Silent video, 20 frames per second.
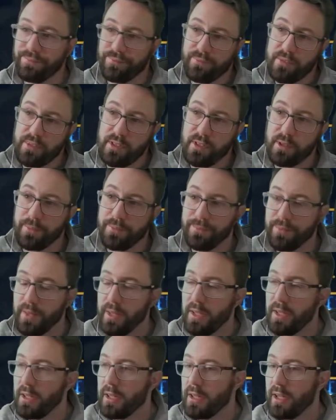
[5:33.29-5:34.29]
So
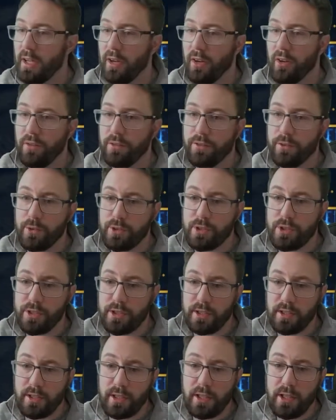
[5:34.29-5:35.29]

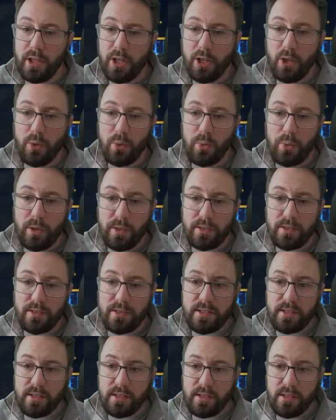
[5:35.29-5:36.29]
unfortunately,
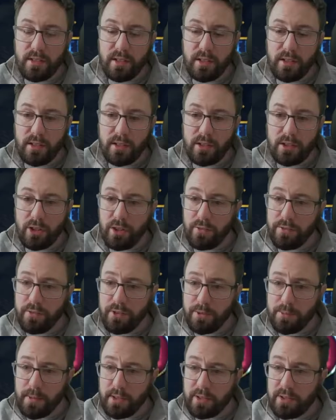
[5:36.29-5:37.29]
whilst Coffin
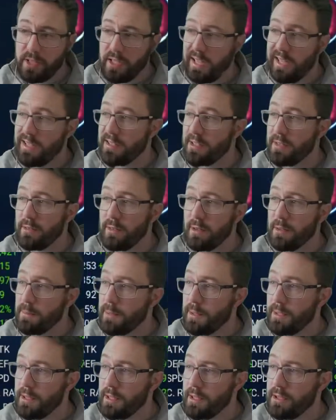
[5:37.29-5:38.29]
Smasher is still going to
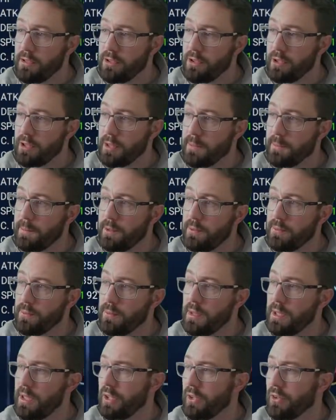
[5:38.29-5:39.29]
be a decent champ, he's
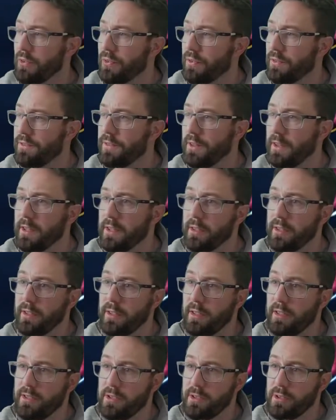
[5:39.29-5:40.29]
really good for Fire Knight
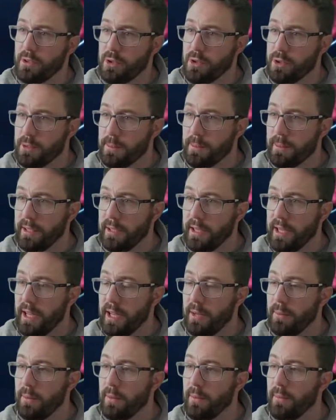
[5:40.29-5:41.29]
because he's got triple hit
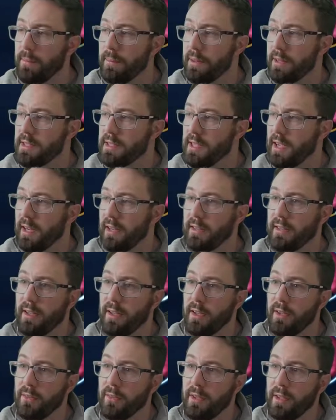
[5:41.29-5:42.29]
A1 with attack
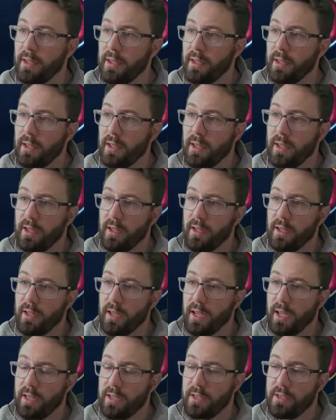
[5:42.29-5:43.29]
down,
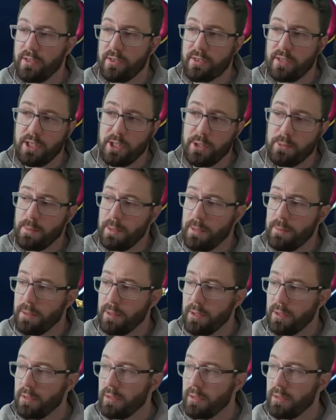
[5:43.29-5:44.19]
and he does HP burn.